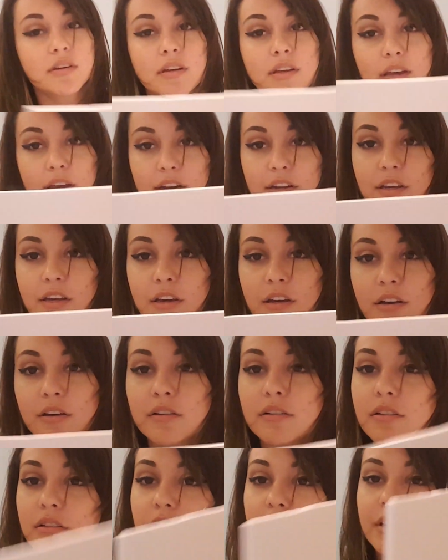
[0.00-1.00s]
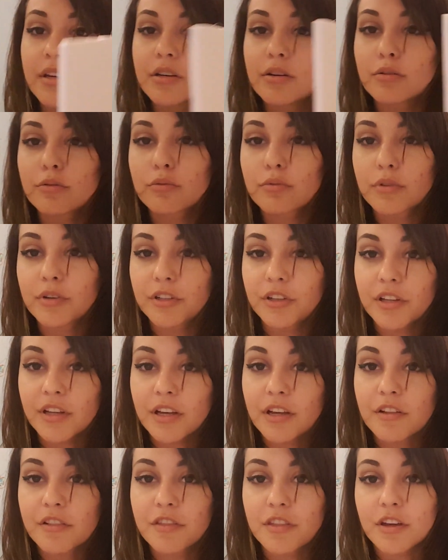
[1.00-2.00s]
getting the
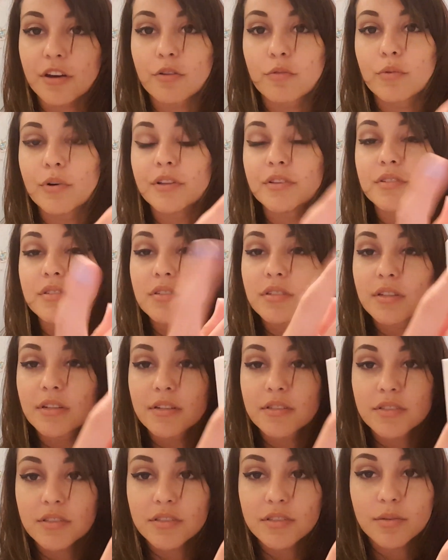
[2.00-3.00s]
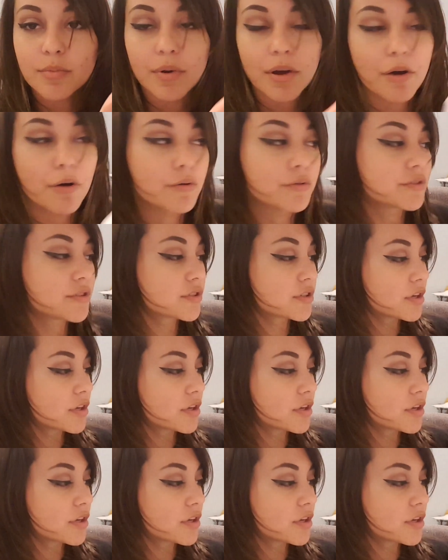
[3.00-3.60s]
really thick ones. So this is about